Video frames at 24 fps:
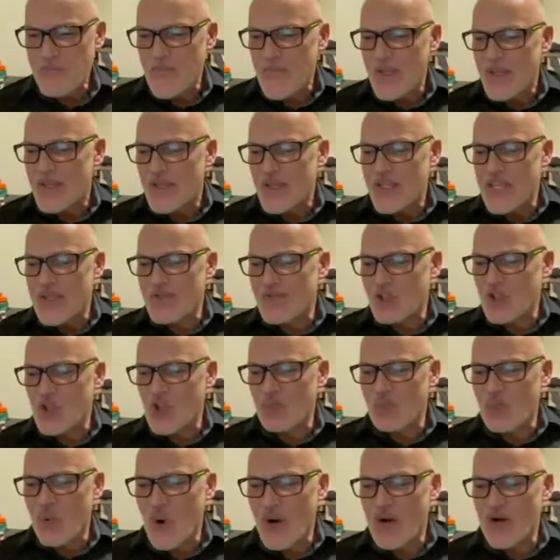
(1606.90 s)
even to the
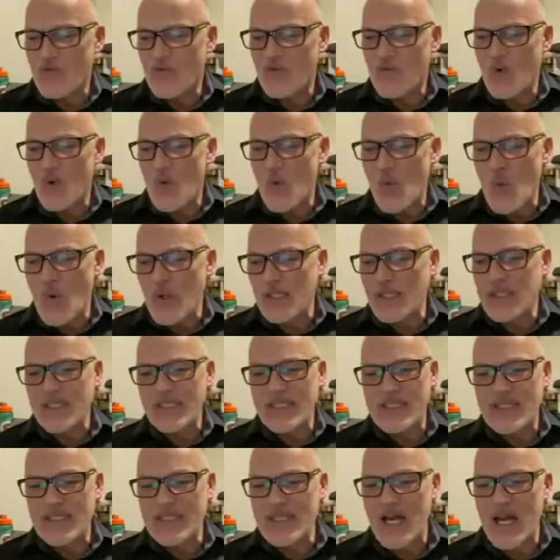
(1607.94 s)
point of
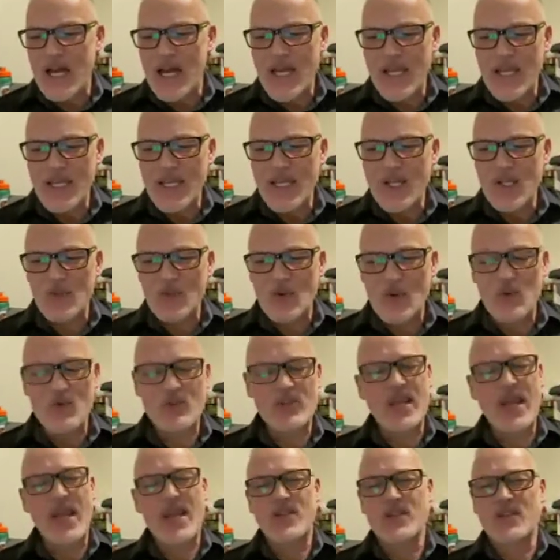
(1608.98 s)
willingly dying a
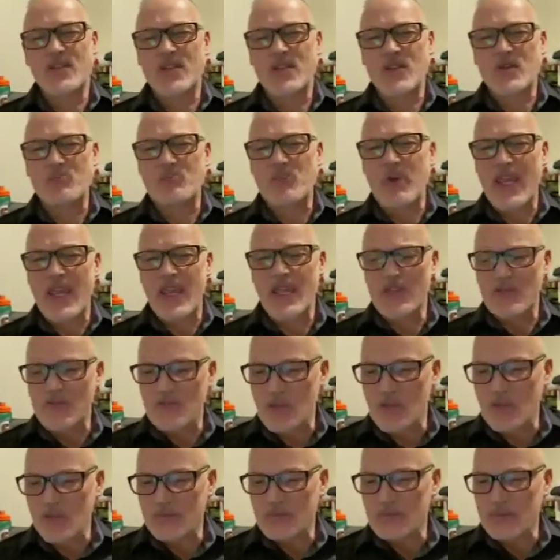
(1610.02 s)
grotesque and
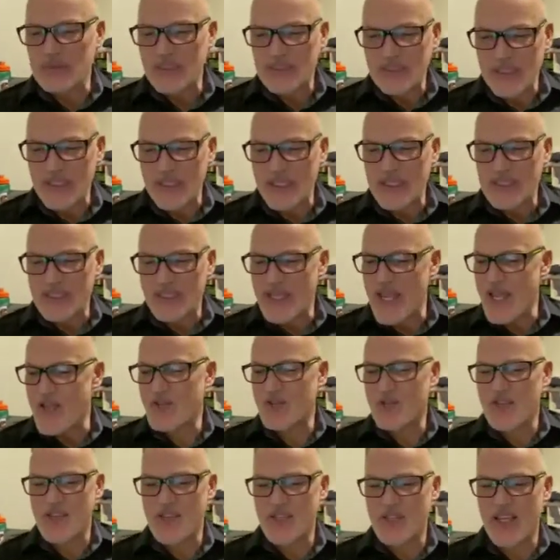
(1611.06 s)
painful death
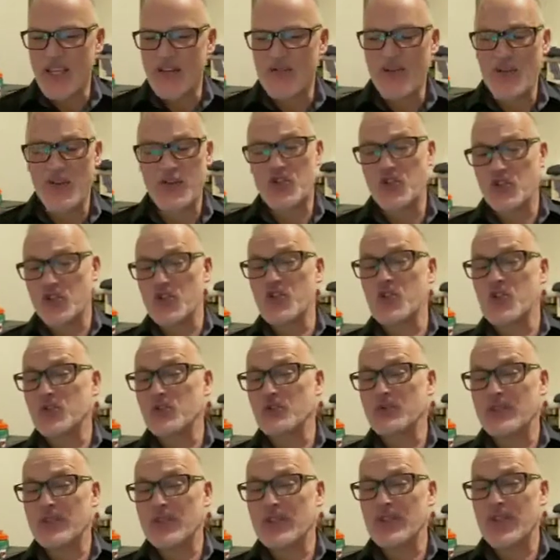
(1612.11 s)
to save us. True,
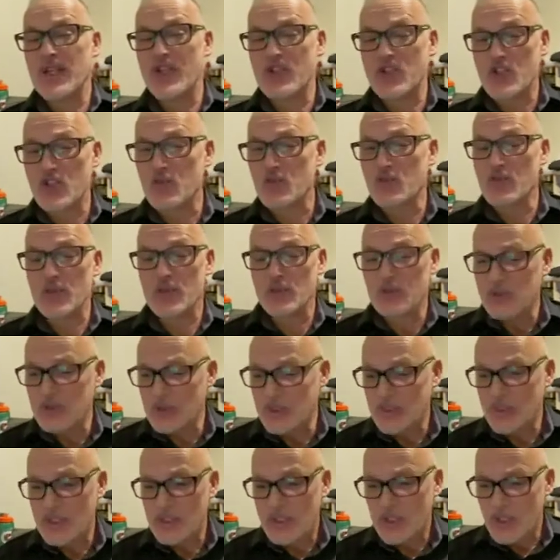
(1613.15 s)
it's true.
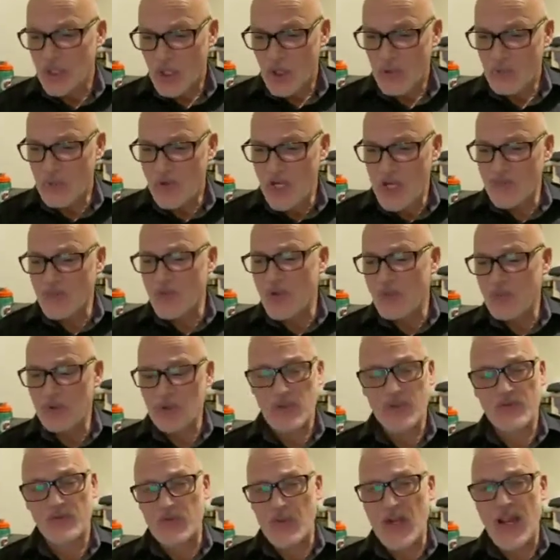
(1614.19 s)
Many people
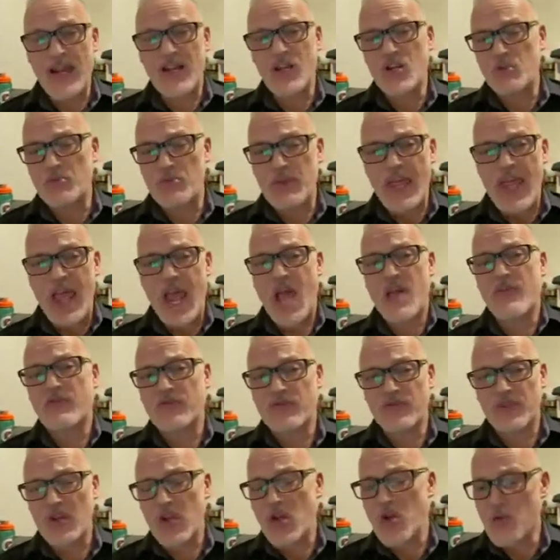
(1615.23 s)
have died on behalf of
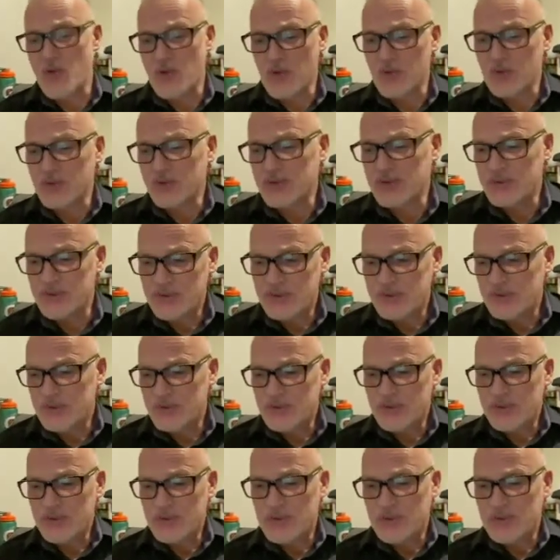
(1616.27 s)
another,
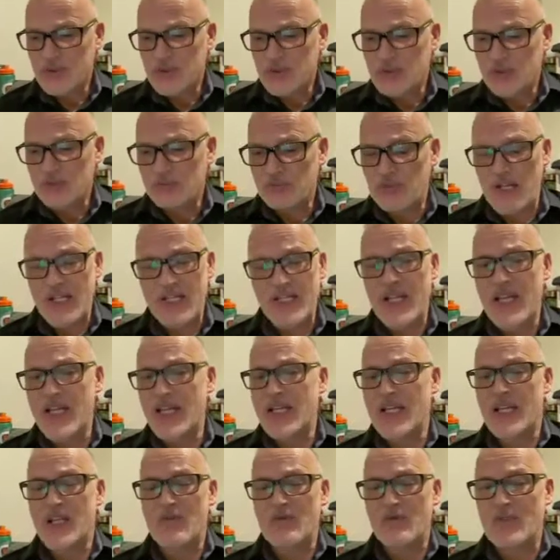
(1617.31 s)
but none
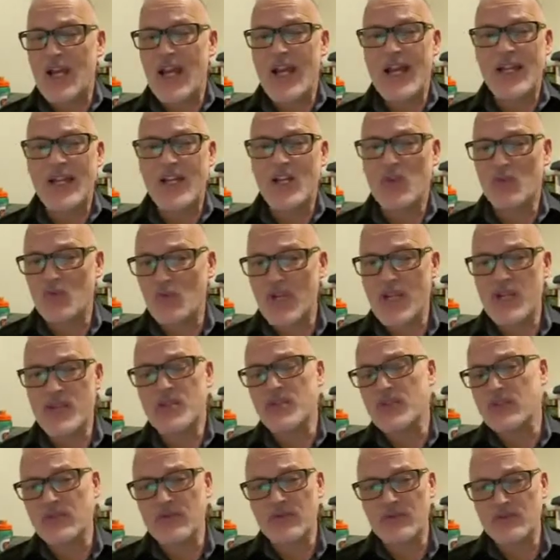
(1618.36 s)
have died and
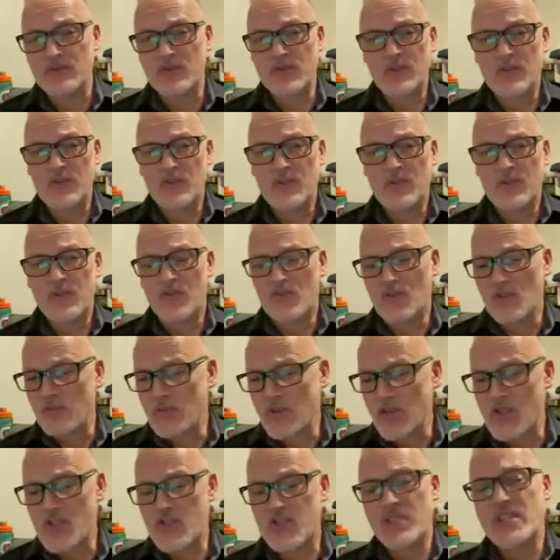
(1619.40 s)
risen from
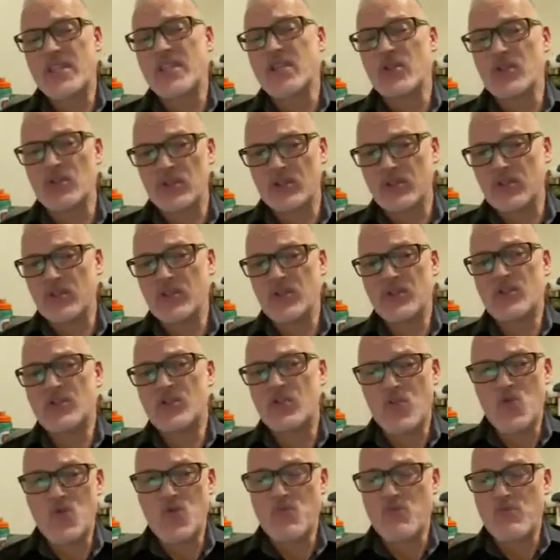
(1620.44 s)
a sealed
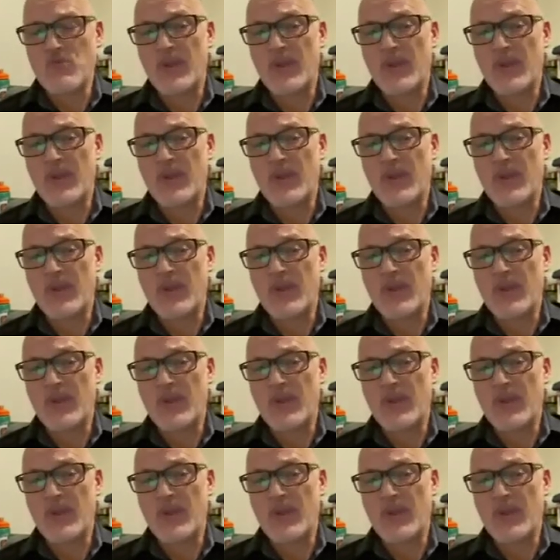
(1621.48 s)
tomb,